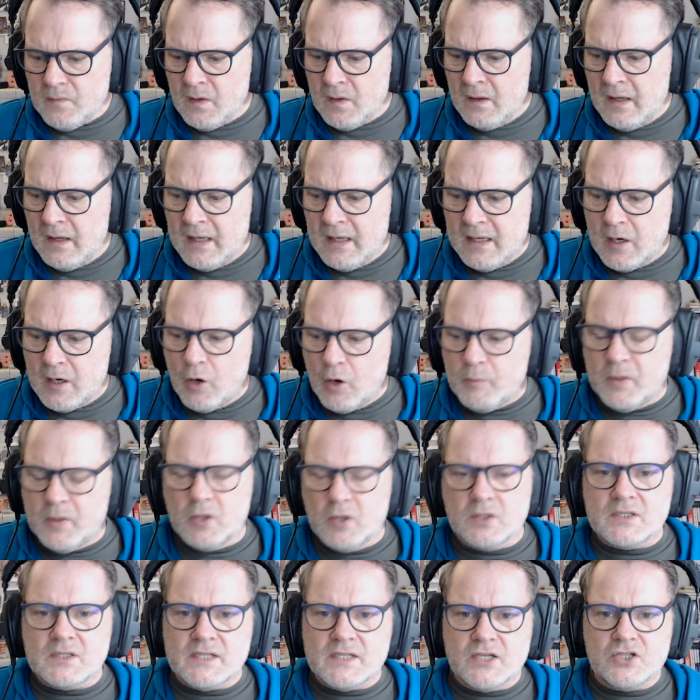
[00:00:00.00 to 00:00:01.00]
uh, our
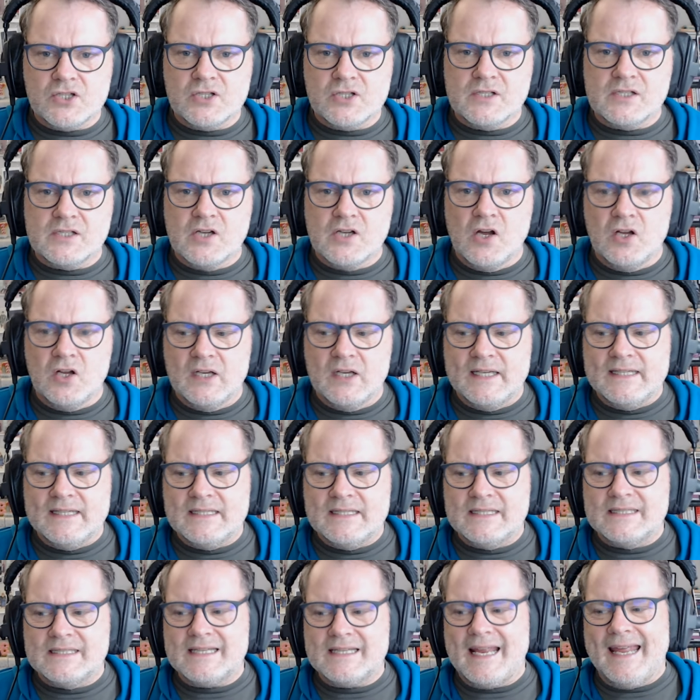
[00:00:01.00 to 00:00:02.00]
politicians and our
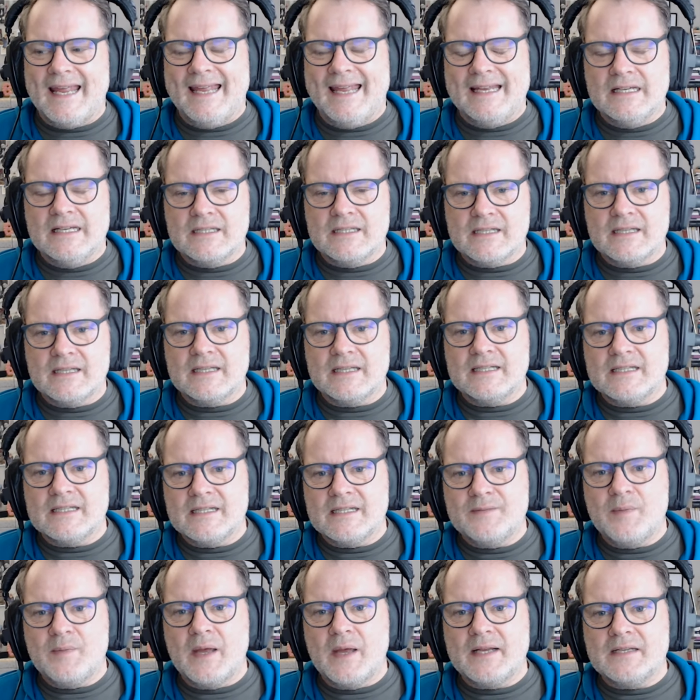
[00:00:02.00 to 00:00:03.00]
leaders into these
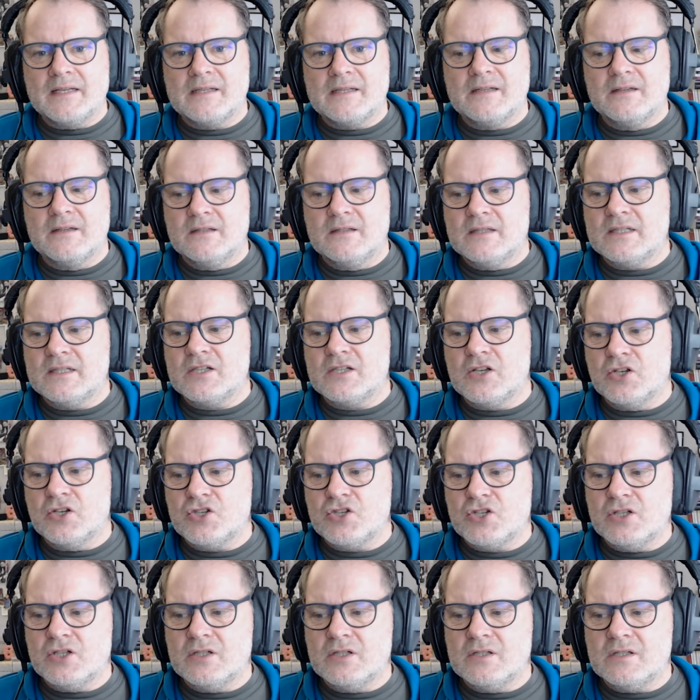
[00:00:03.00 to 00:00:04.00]
debates and
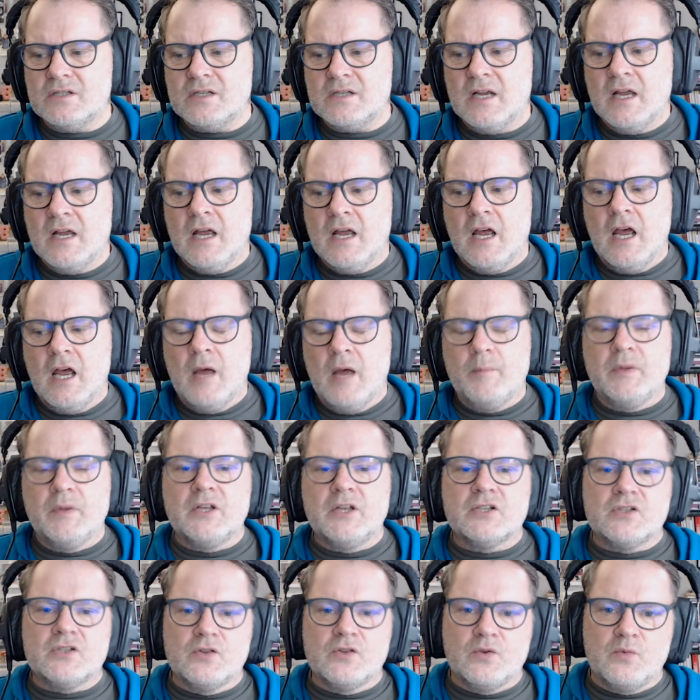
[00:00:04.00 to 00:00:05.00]
discussions
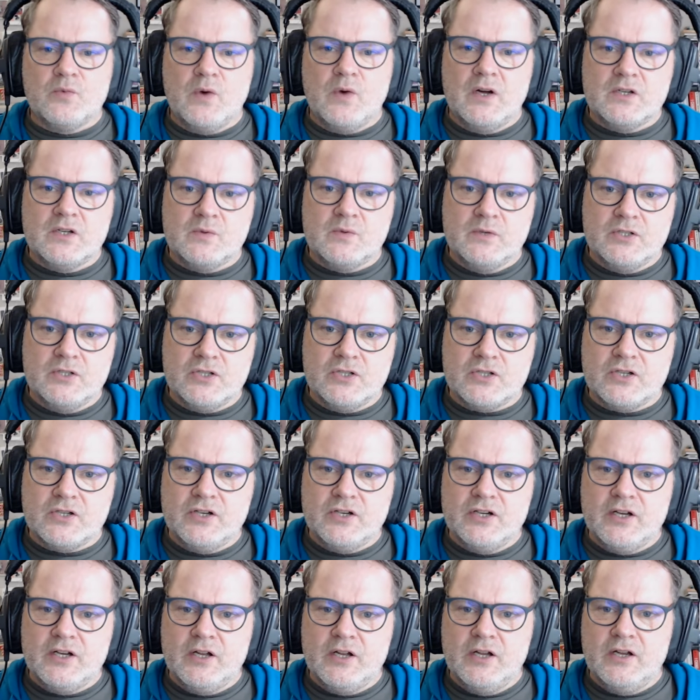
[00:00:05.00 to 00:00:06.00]
because otherwise we're just
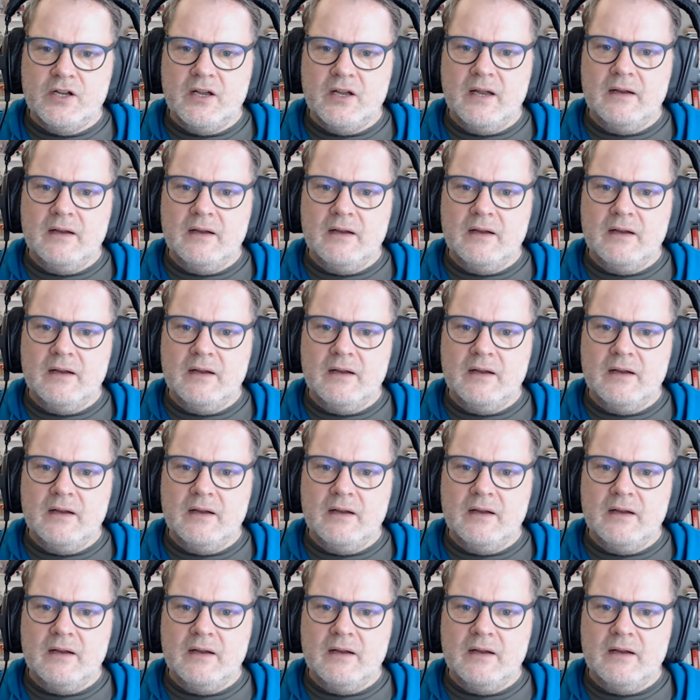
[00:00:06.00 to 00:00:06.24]
going to